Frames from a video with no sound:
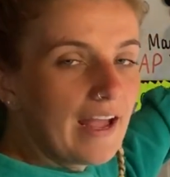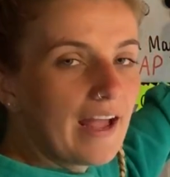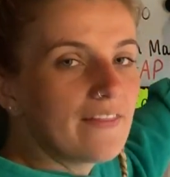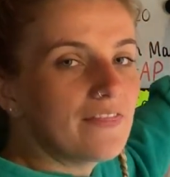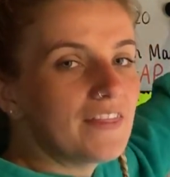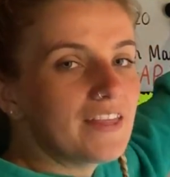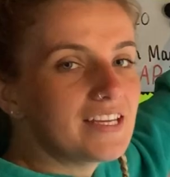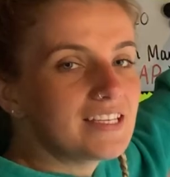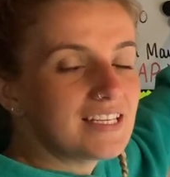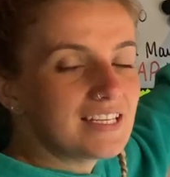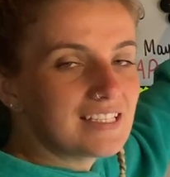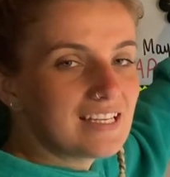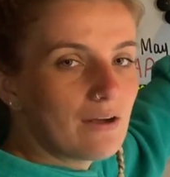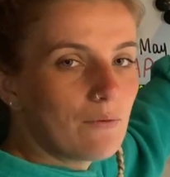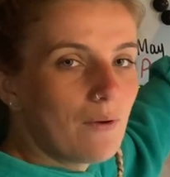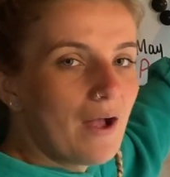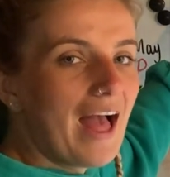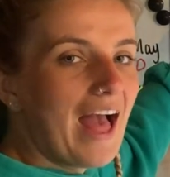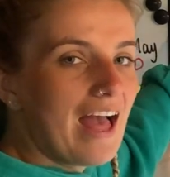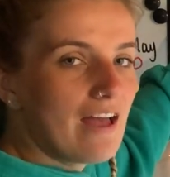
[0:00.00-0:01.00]
and this is
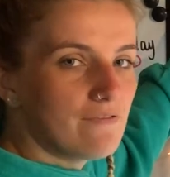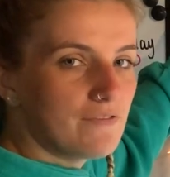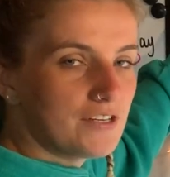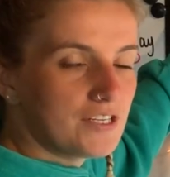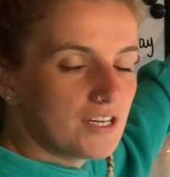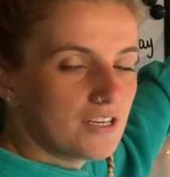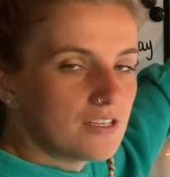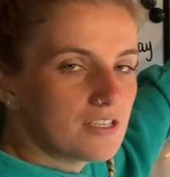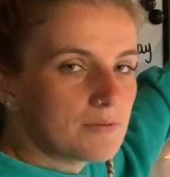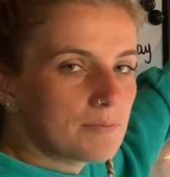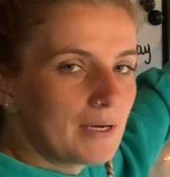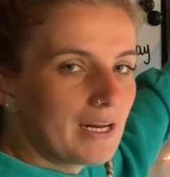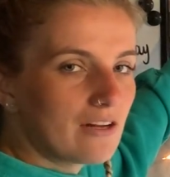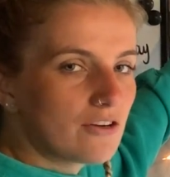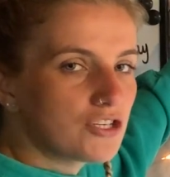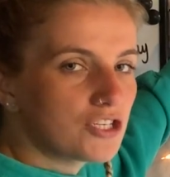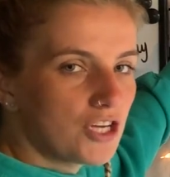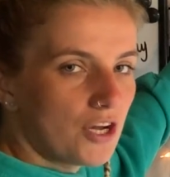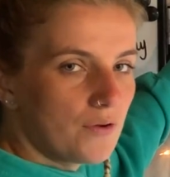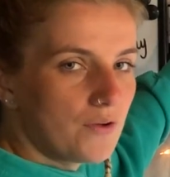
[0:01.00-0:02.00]
our evidence, but I'll
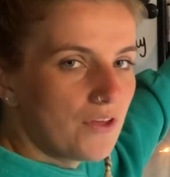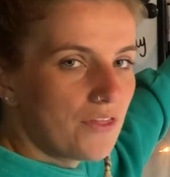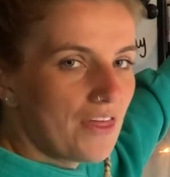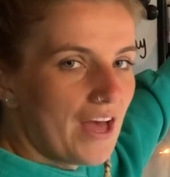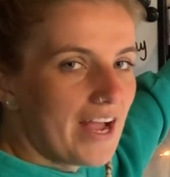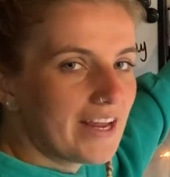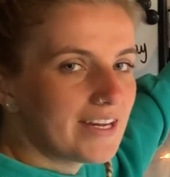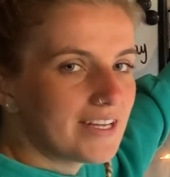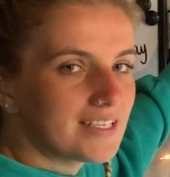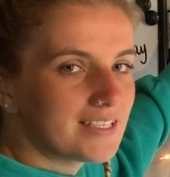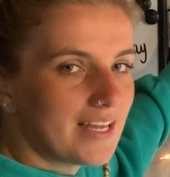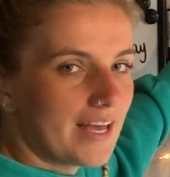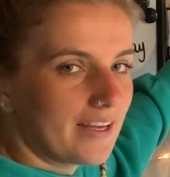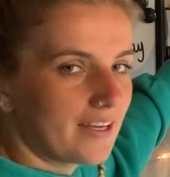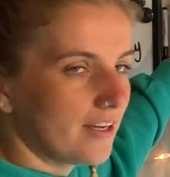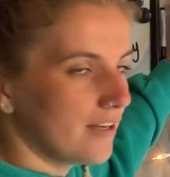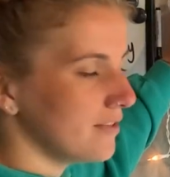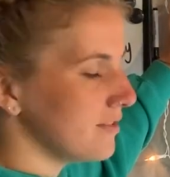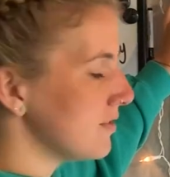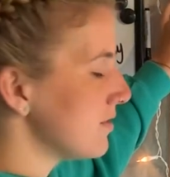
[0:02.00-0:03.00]
show you that in a
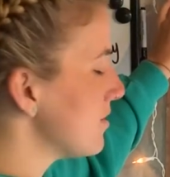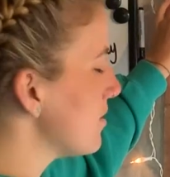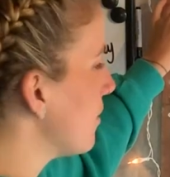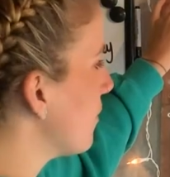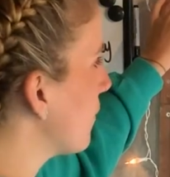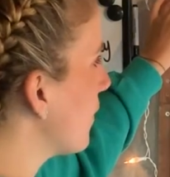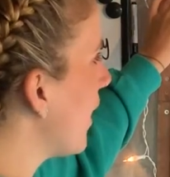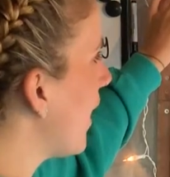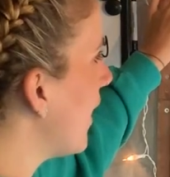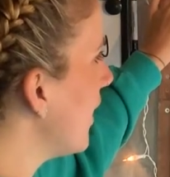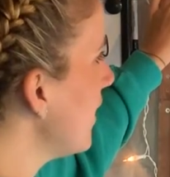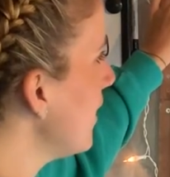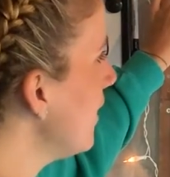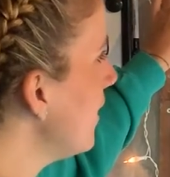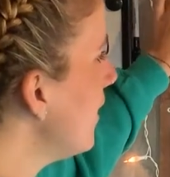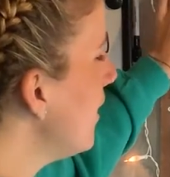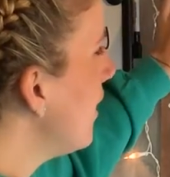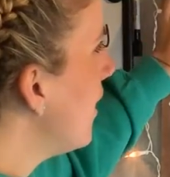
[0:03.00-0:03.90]
second, okay?